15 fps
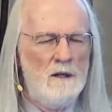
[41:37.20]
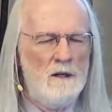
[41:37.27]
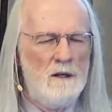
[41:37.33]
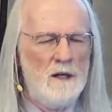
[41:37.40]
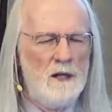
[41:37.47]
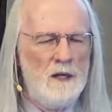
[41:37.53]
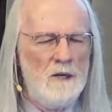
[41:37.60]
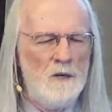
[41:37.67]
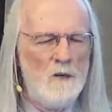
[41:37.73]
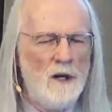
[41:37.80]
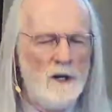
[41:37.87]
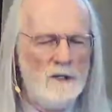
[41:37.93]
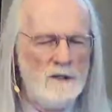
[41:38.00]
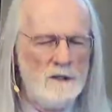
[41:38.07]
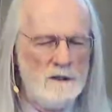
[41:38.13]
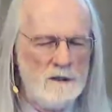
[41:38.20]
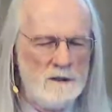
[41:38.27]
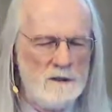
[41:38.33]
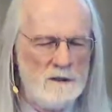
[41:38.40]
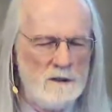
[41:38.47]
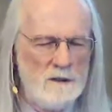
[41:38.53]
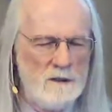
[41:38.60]
erases,
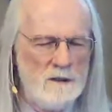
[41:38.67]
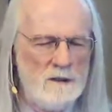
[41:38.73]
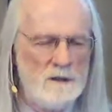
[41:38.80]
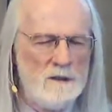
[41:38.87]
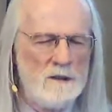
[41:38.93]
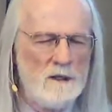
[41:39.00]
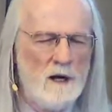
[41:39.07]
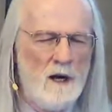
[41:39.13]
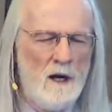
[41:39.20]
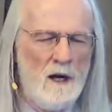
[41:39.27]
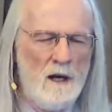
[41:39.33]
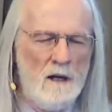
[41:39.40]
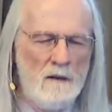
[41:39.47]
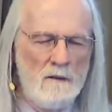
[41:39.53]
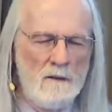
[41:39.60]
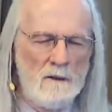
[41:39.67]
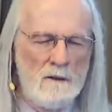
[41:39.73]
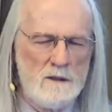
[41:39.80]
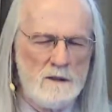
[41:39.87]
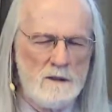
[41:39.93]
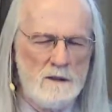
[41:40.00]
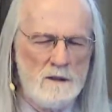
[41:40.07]
dissolves
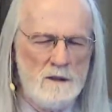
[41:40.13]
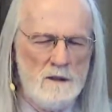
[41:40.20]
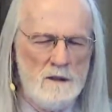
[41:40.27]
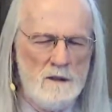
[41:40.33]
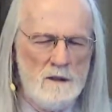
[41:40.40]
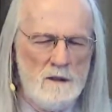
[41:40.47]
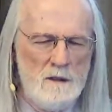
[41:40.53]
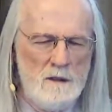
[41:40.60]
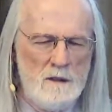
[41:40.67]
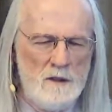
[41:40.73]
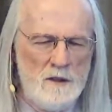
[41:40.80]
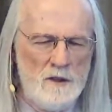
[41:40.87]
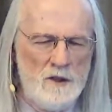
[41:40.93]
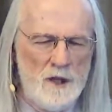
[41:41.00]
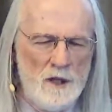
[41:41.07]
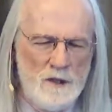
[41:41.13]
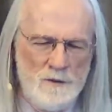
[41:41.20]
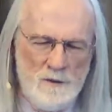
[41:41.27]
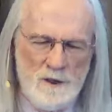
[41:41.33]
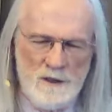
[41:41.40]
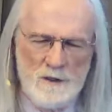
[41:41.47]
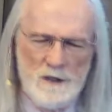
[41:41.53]
the
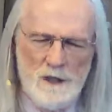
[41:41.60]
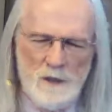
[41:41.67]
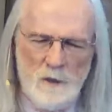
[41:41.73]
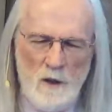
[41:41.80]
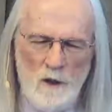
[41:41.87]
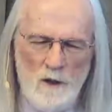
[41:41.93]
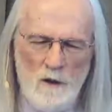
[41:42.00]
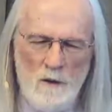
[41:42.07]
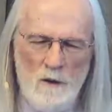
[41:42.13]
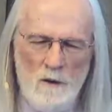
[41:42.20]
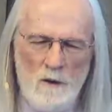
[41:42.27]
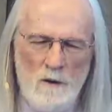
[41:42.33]
judgments that we hold.